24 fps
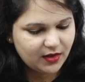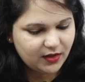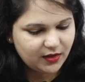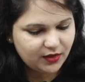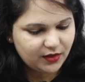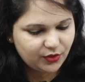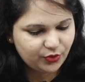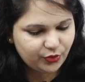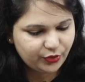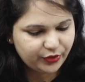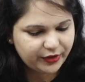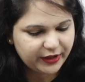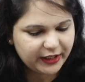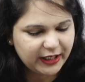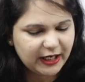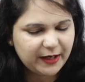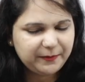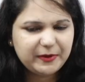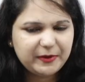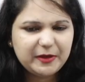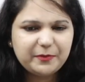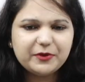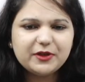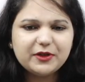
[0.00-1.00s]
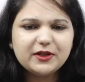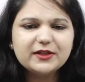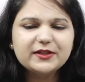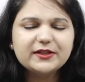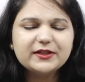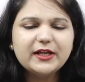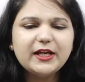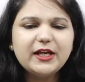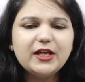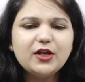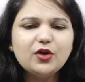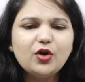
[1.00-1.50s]
Okay, people are
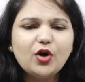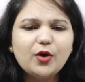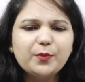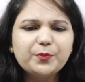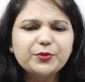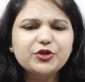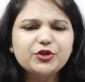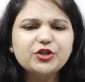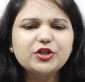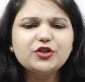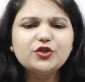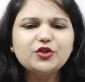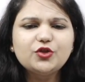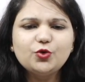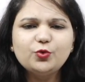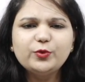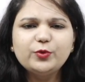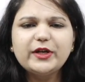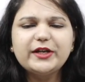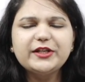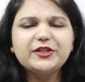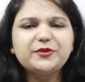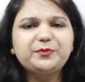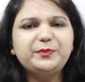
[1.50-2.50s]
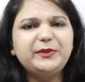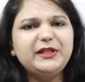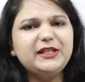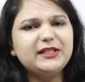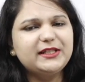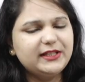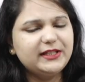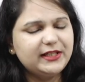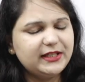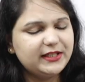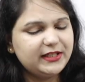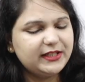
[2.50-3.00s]
saying option 2, that is B,
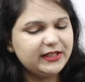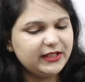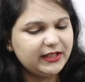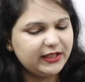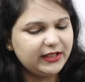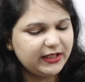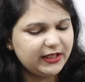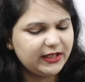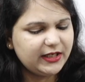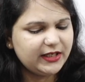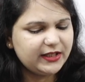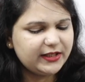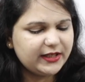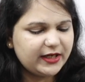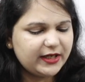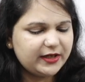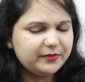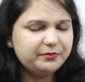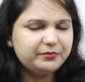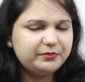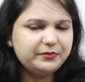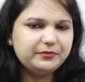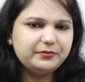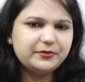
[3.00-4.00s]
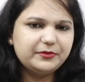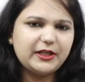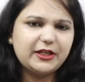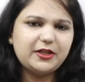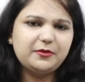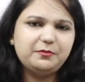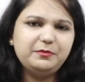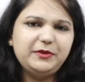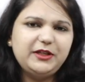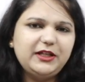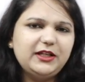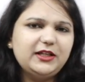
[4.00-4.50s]
C, D, E.
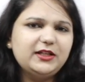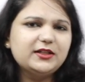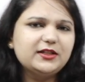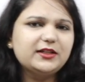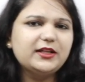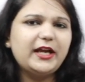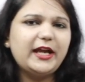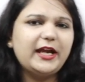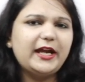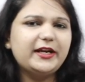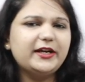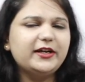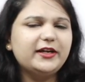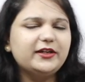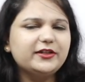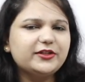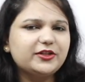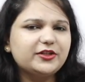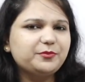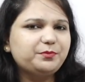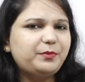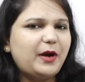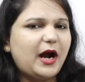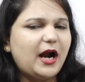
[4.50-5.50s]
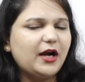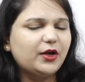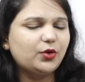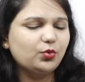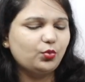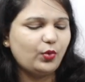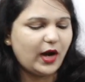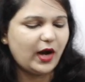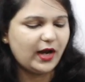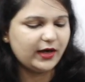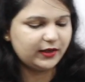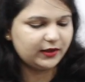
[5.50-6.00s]
That means the error is in part
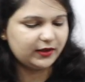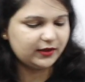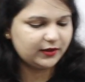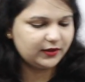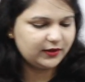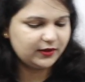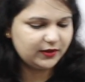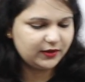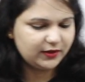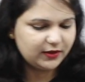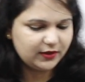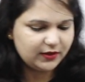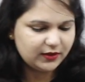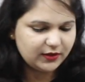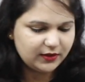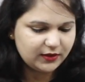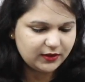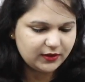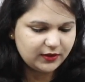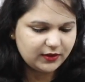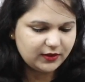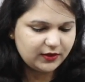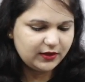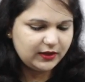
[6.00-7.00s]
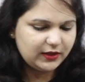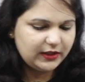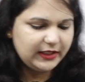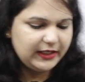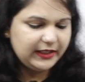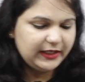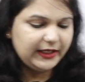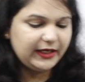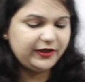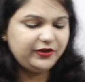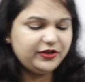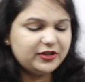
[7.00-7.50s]
1.
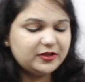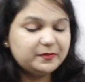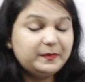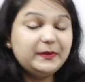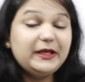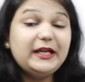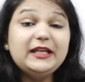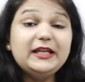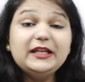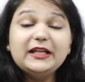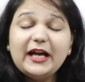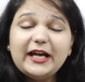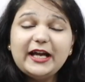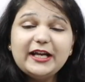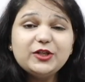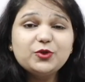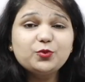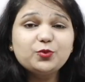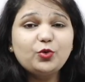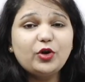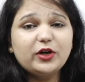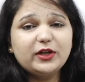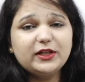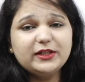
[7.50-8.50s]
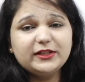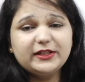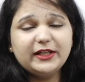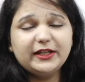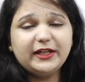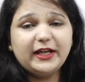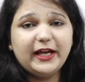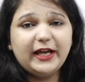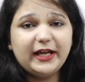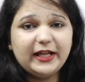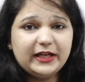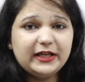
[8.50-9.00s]
Can you explain, guys, what is
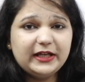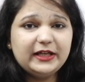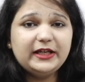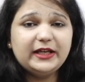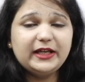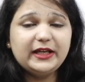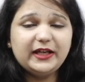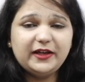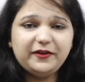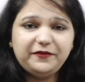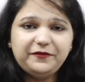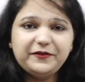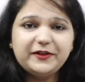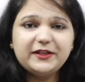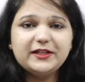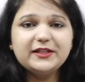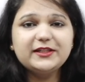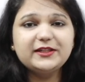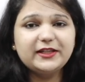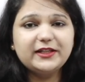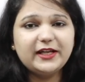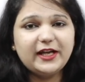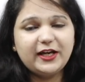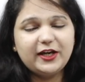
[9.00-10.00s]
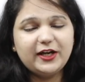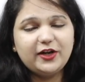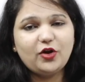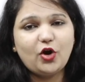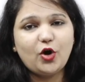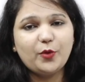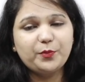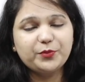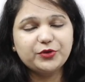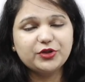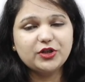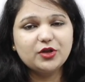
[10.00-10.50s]
that error if it is there in
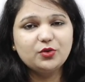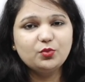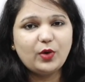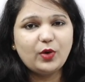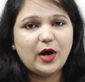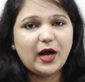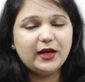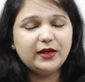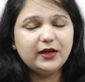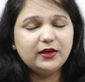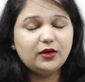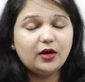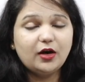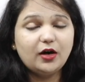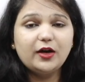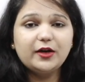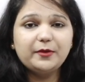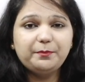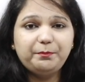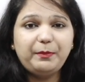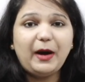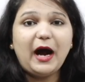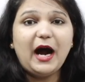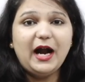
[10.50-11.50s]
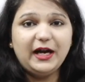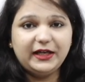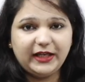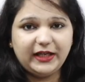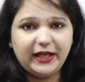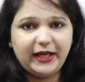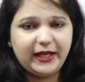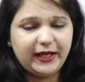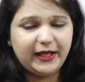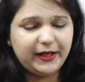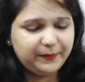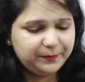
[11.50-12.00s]
option 1 or part
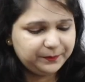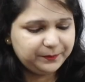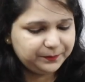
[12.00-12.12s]
A?